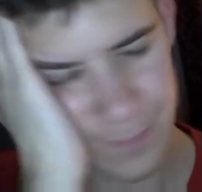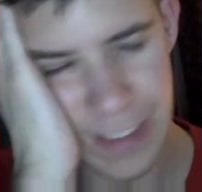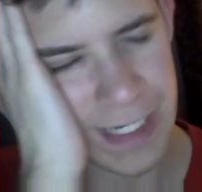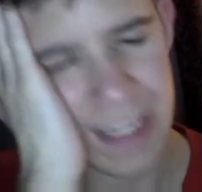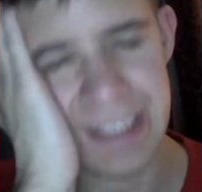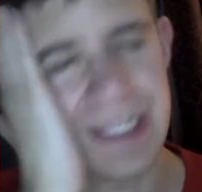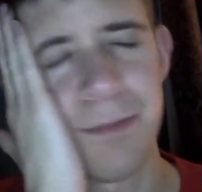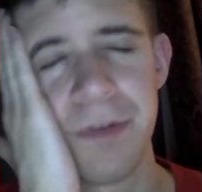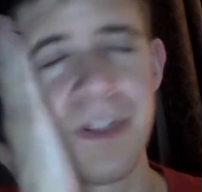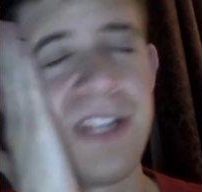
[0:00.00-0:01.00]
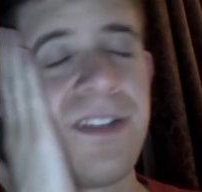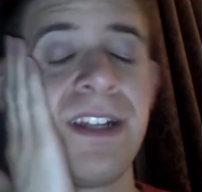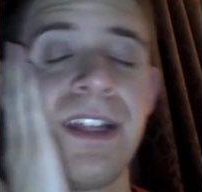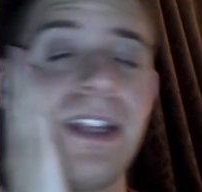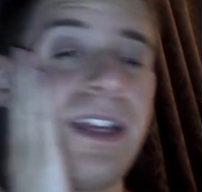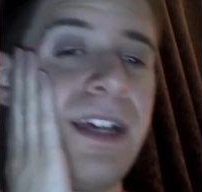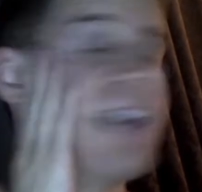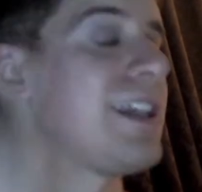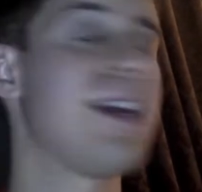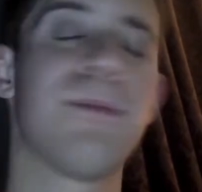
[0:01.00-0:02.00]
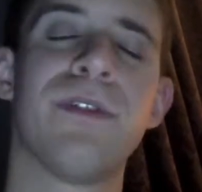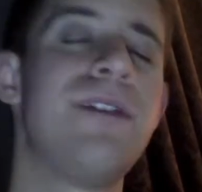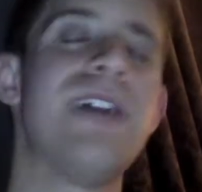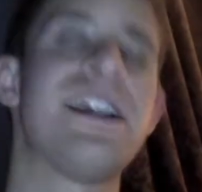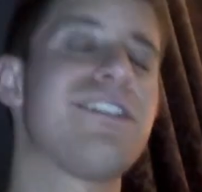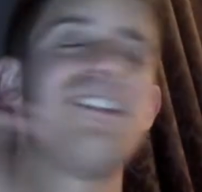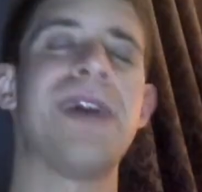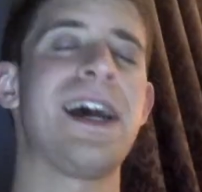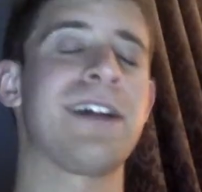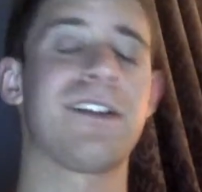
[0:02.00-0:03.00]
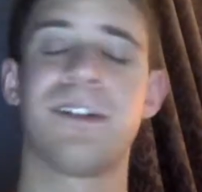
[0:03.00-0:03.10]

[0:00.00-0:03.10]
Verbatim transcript: I can't believe it. I can't believe that she's back.